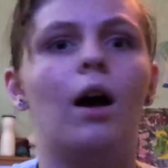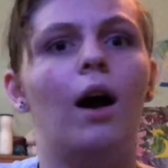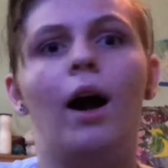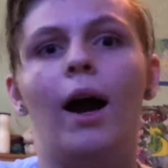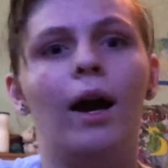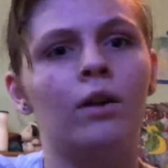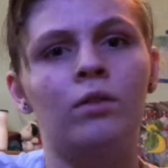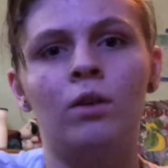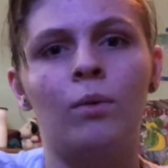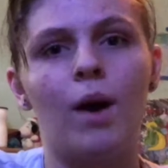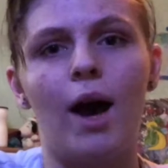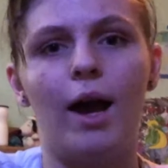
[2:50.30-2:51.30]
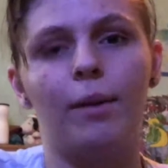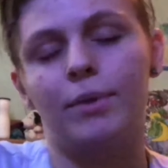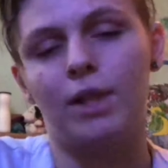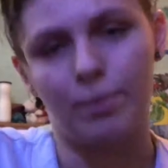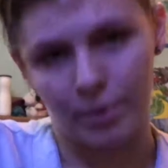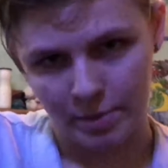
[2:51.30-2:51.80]
I don't know why, but
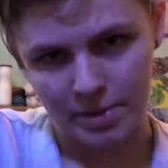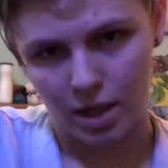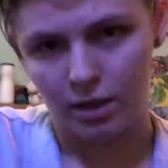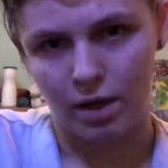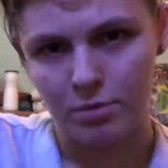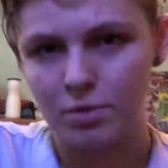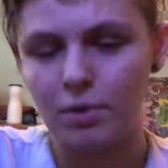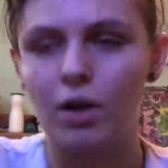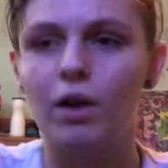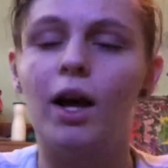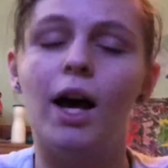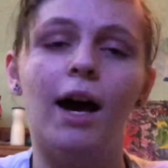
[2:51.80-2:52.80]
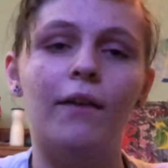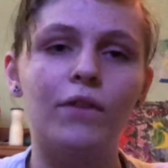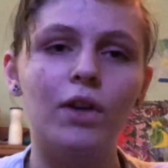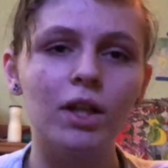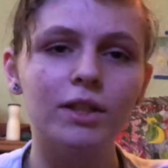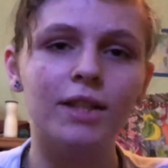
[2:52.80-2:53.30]
they put them inside their hamster ball. At
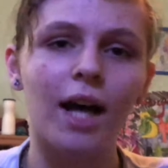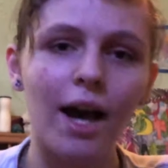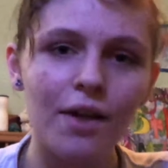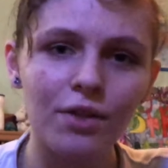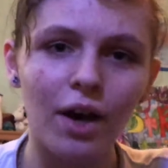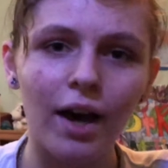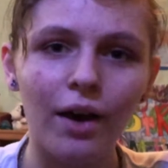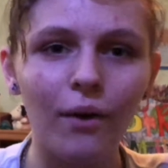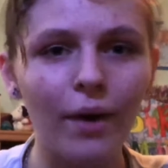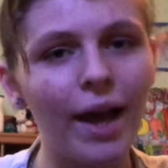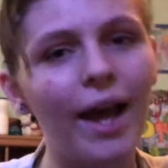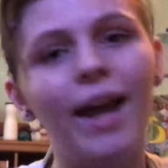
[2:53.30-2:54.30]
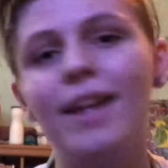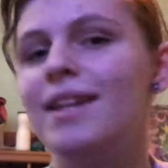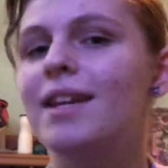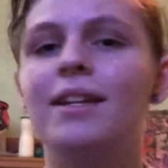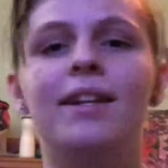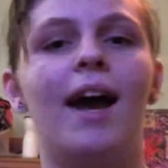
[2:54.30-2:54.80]
first, I thought, oh, hey, he
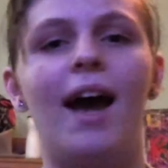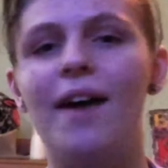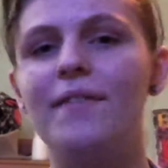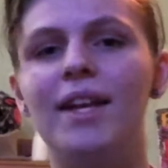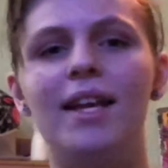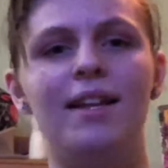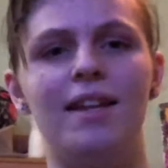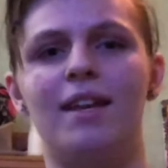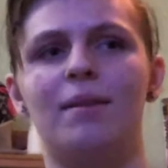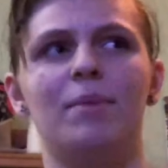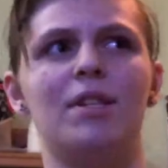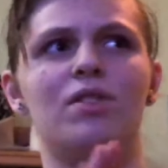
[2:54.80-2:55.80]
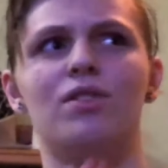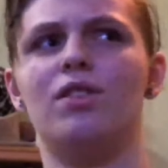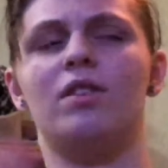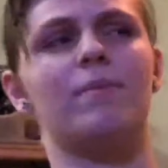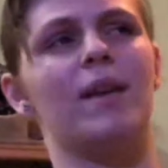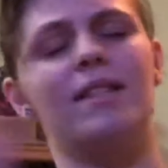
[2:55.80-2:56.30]
can have it and he can
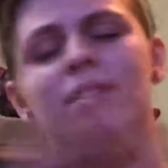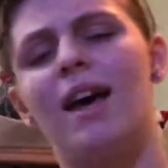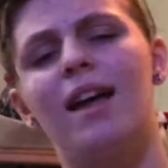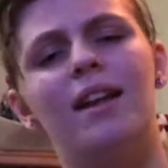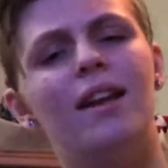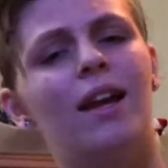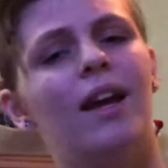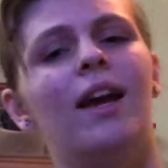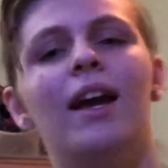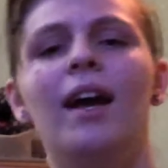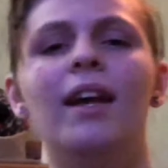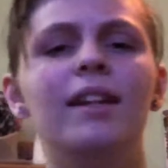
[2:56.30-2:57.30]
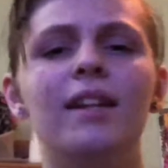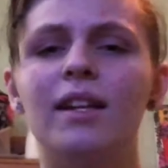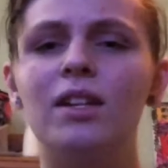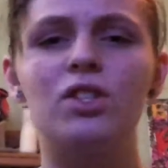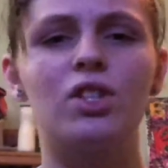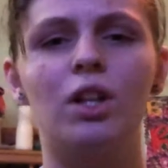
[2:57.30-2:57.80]
just be inside it. And he
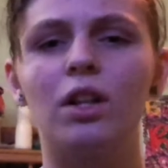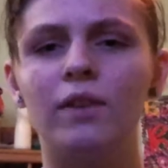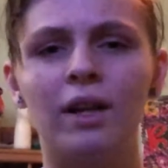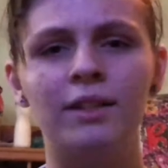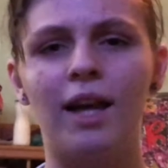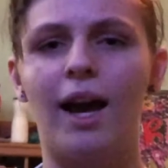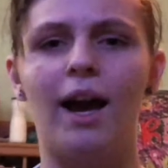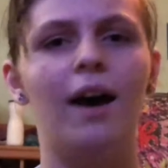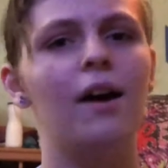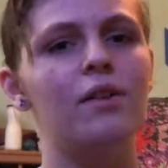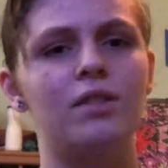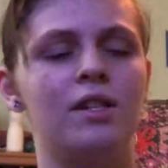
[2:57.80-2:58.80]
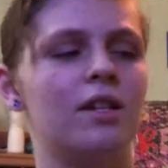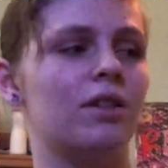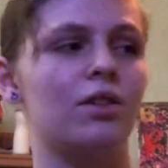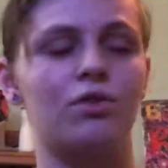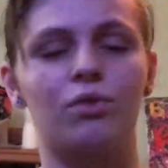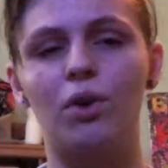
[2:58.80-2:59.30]
can chill around the house and he can
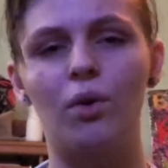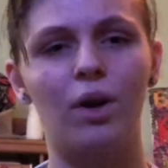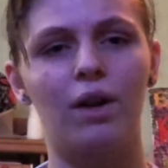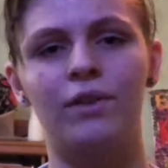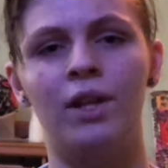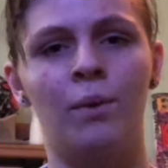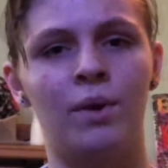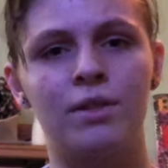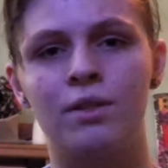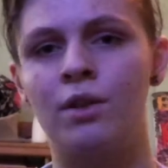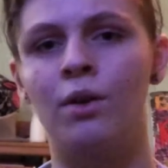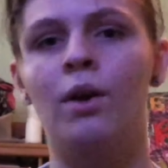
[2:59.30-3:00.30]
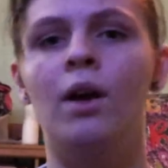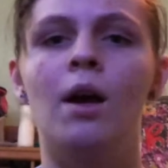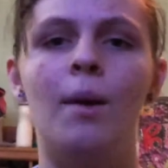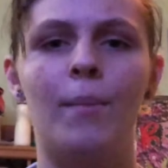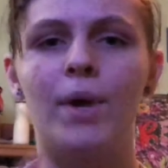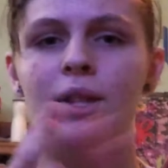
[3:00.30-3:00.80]
just roll wherever he wants to.
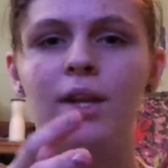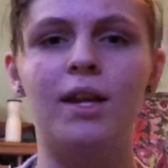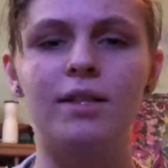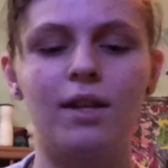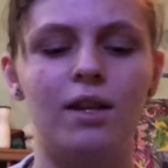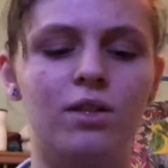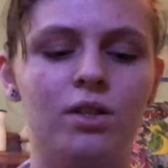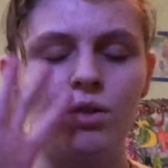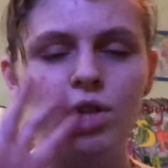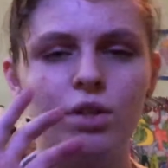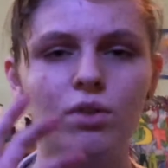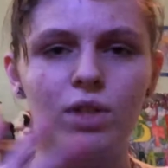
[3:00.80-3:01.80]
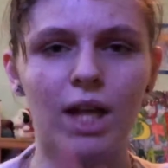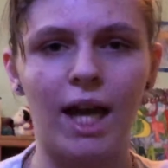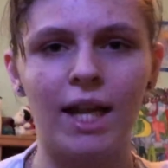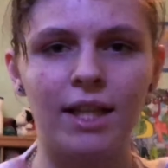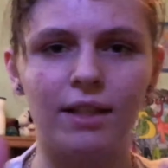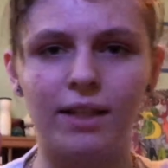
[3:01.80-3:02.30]
But the thing is, as as you
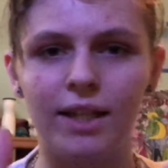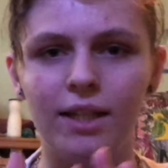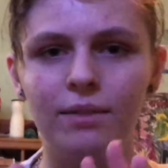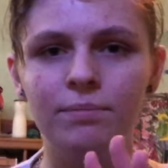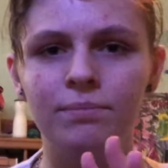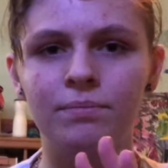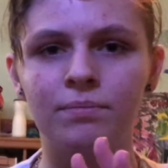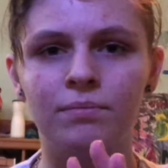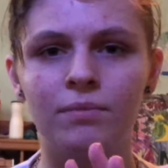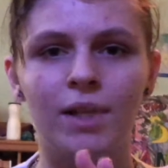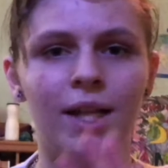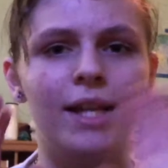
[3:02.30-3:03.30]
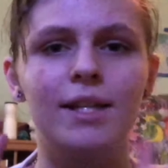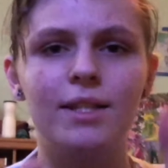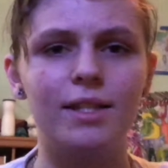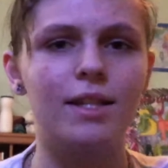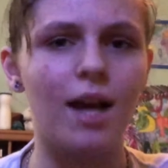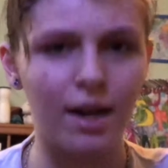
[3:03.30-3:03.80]
tighten the lid, he's
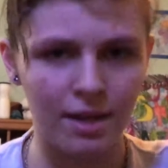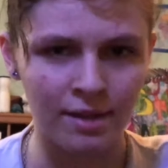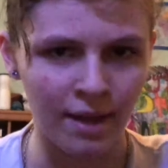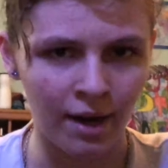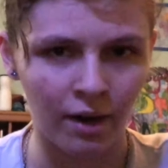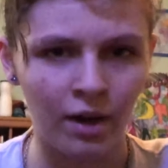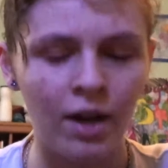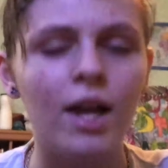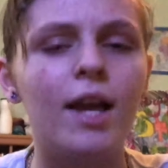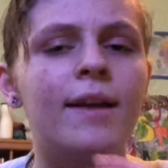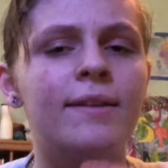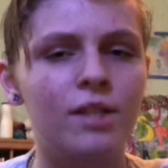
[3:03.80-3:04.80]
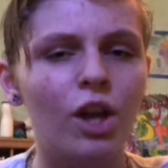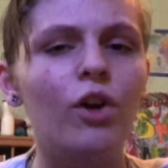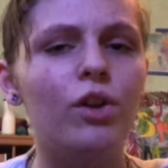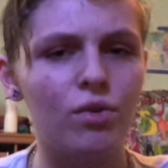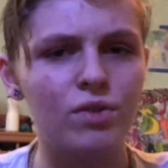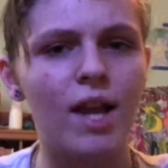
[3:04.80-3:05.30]
stuck in there until
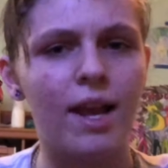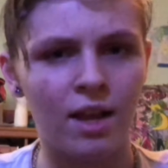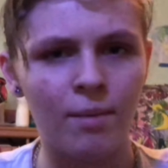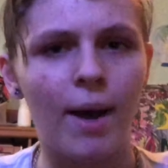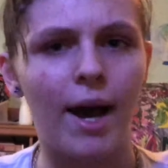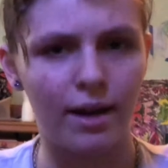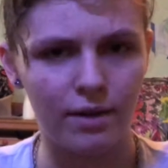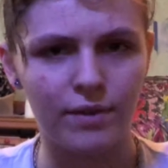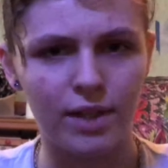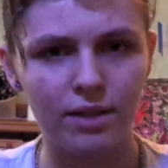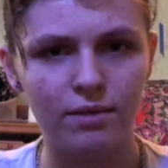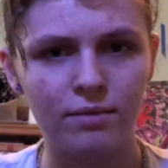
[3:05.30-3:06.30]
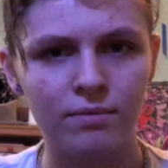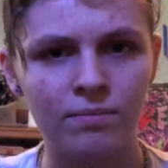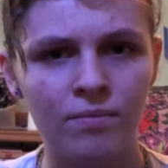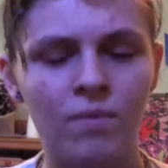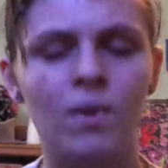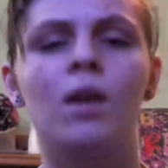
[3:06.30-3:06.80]
you take him out of it.
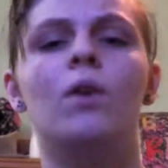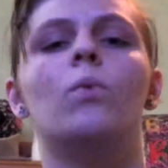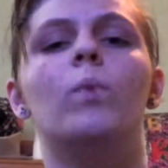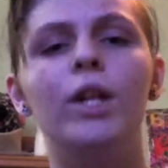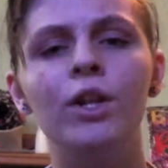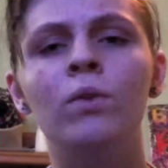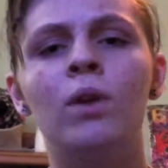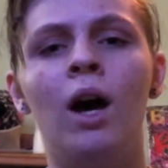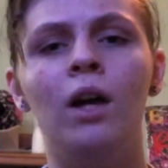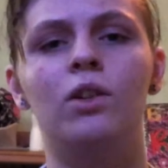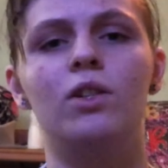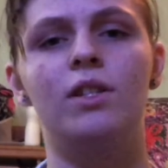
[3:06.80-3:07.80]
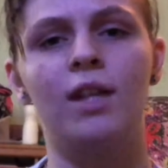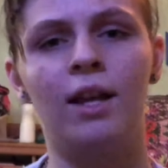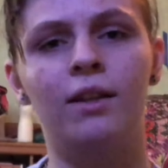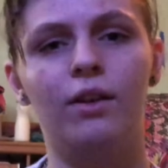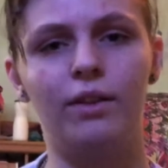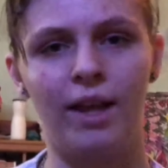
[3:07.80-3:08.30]
We do not understand
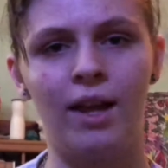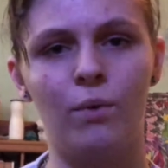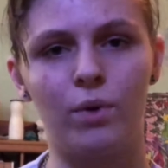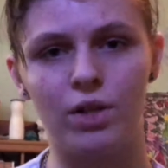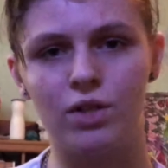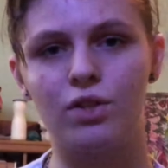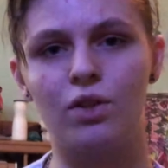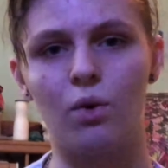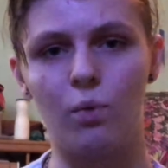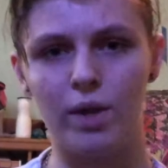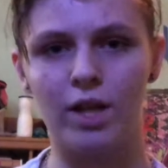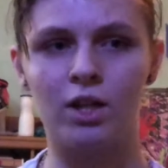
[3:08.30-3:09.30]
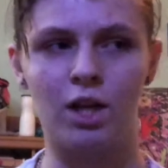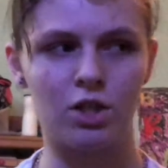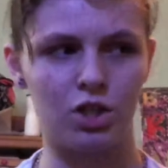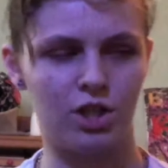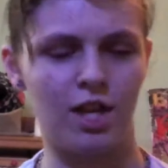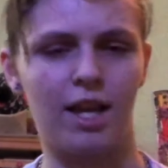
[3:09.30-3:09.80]
their language, so we cannot
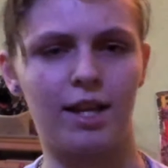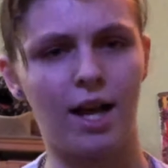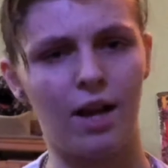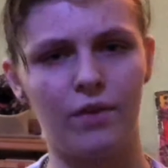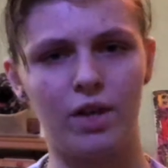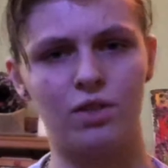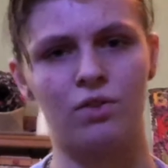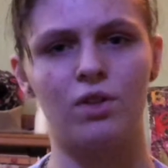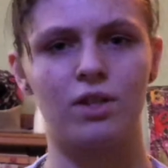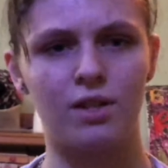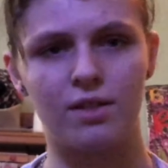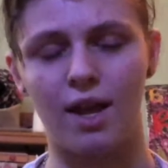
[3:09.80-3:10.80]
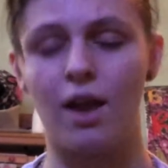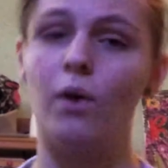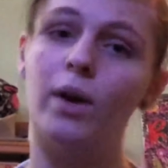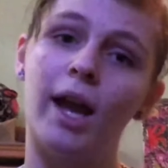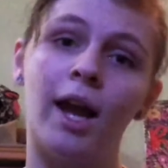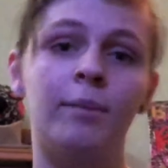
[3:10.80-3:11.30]
just take it out of it as soon as they say,
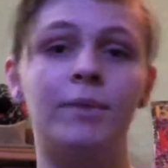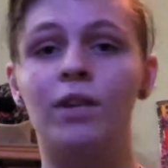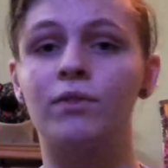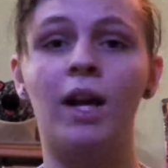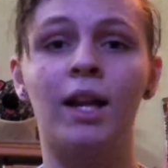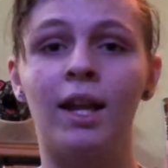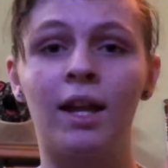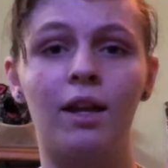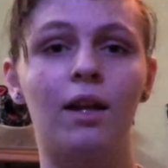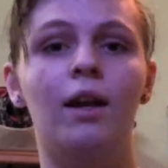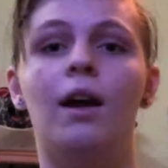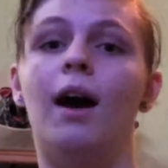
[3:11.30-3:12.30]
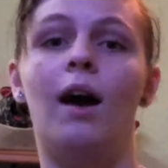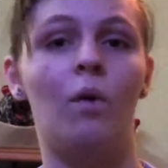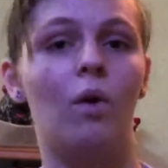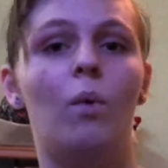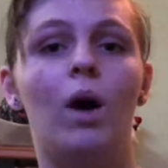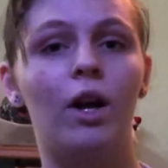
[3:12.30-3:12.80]
okay, I'm done running, I
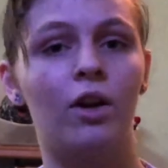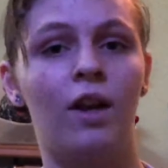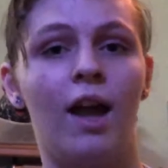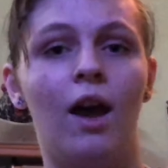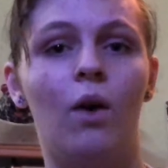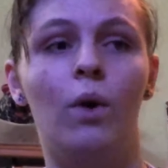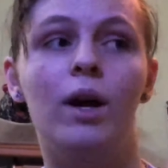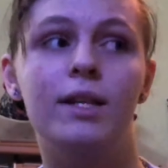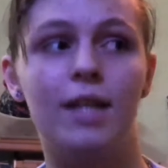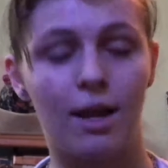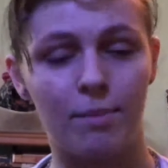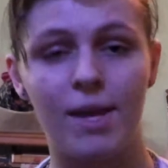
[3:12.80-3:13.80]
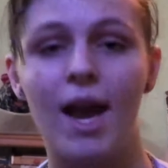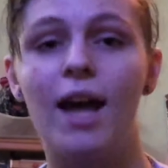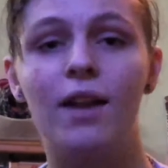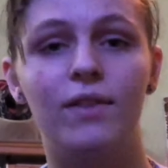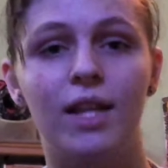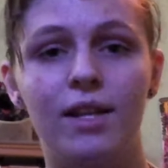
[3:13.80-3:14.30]
want water now, take me out
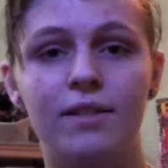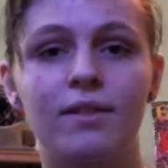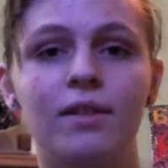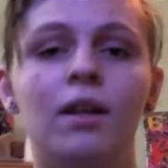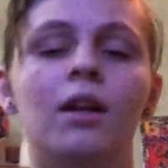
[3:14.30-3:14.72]
of this.